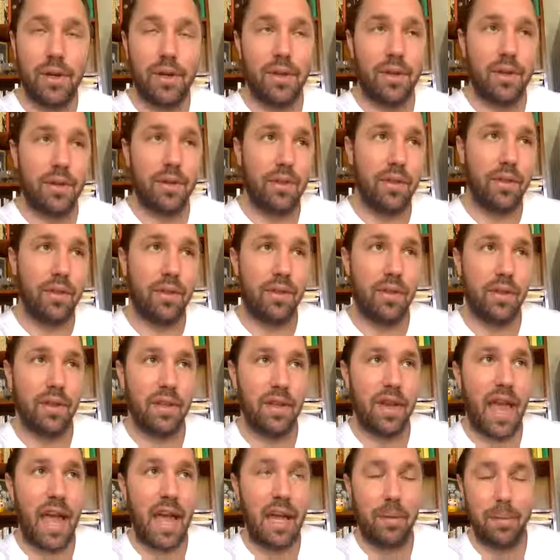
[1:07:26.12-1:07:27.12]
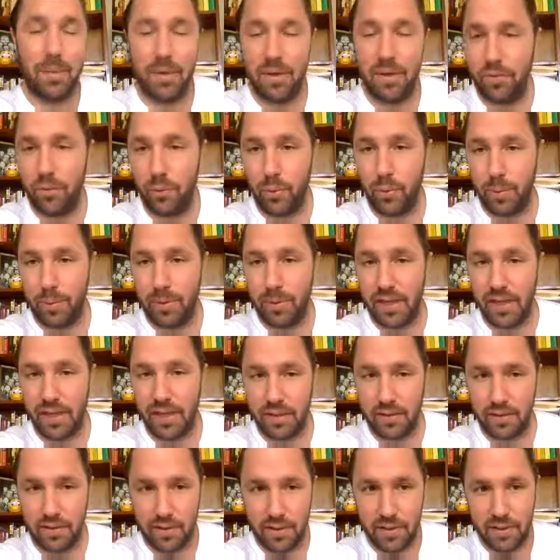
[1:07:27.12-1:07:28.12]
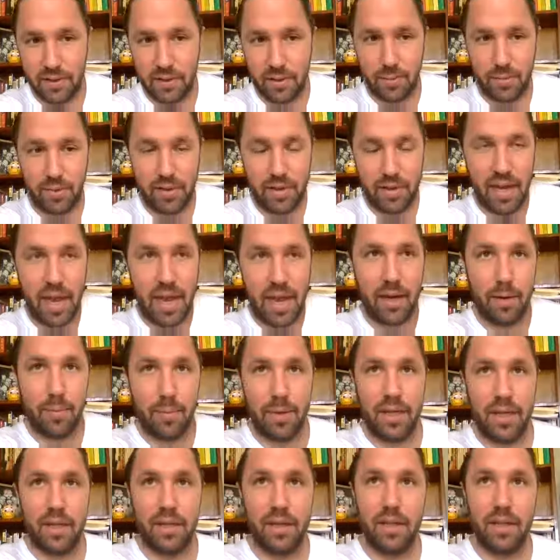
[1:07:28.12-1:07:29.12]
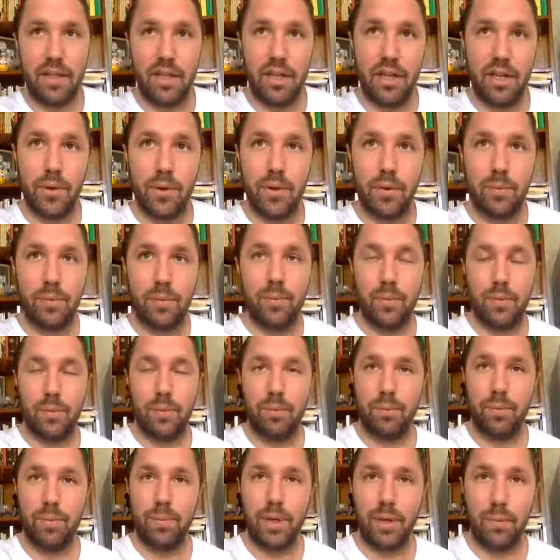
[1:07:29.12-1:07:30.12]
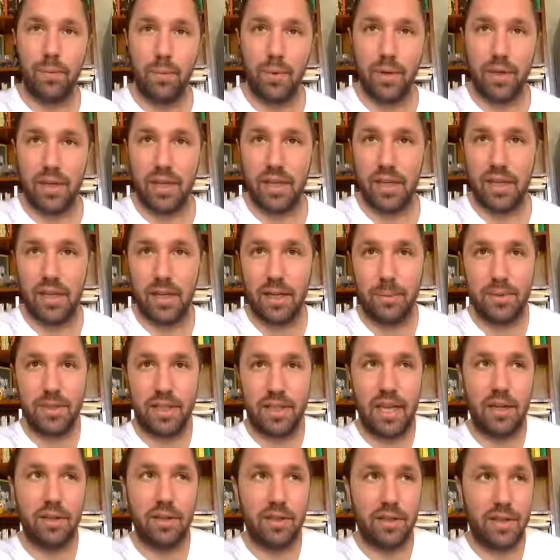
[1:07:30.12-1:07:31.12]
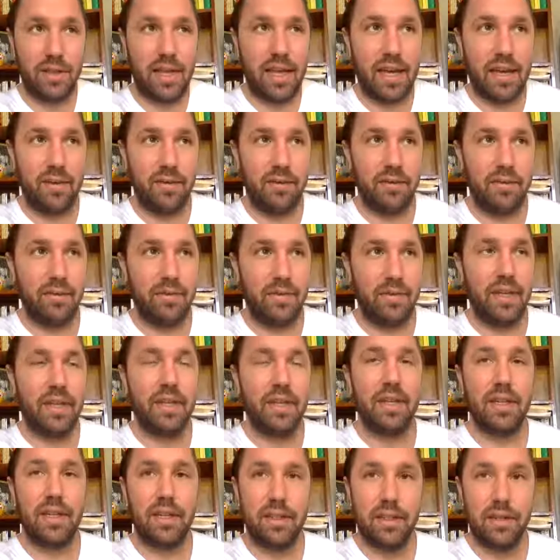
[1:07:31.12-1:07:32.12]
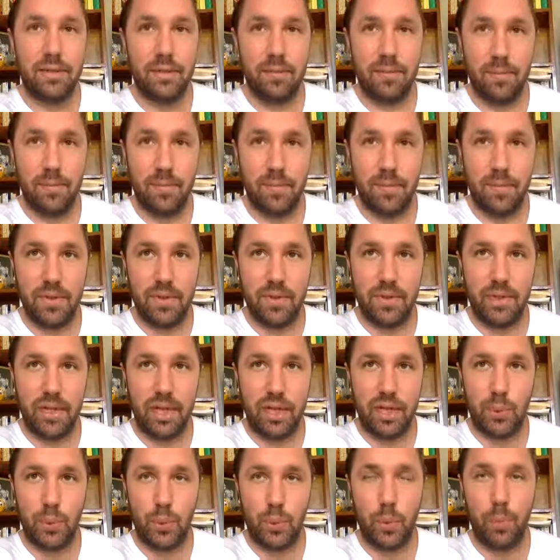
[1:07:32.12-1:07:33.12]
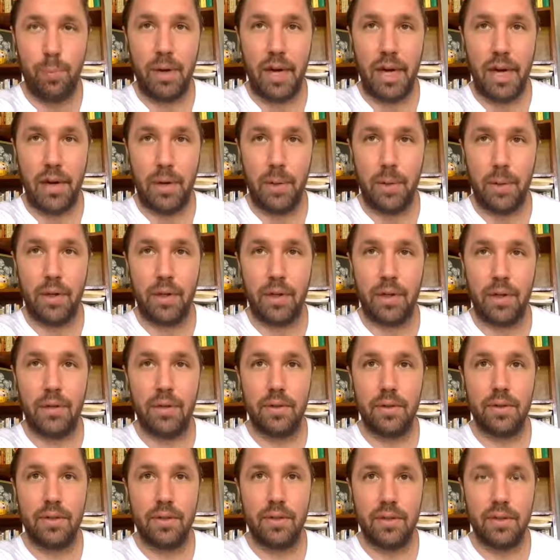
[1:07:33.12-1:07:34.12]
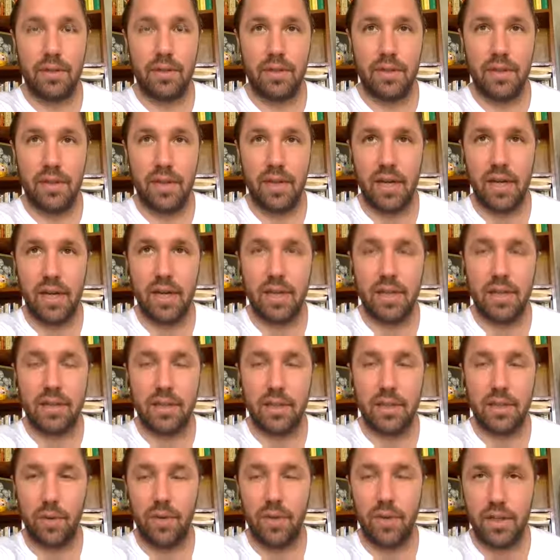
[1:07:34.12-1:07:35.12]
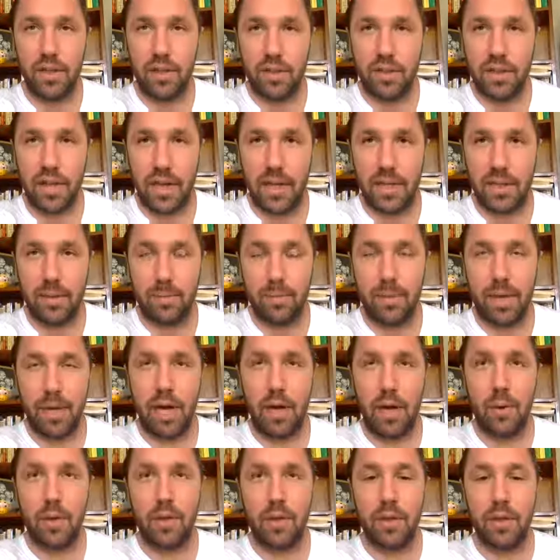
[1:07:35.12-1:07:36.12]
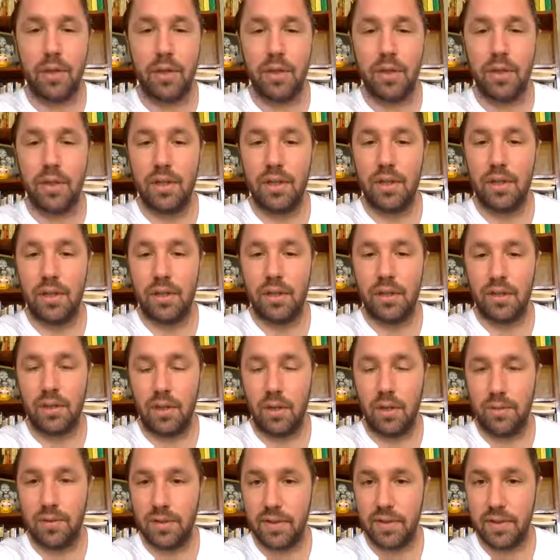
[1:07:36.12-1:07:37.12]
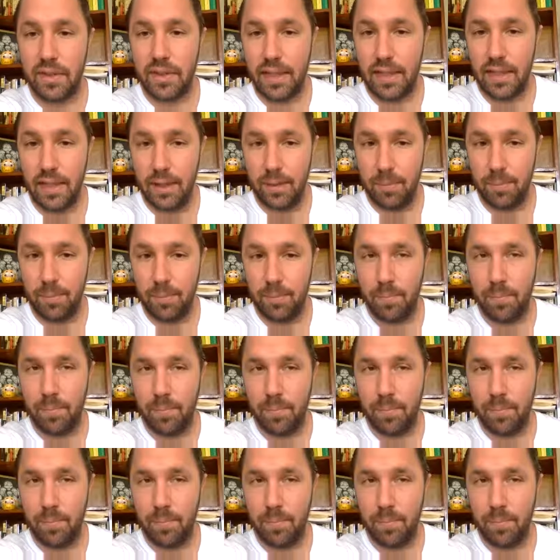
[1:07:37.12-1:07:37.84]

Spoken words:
the anatomy of the reproductive system and anatomy, you know, but really it comes down to that sexual power, self-understanding power, self-esteem,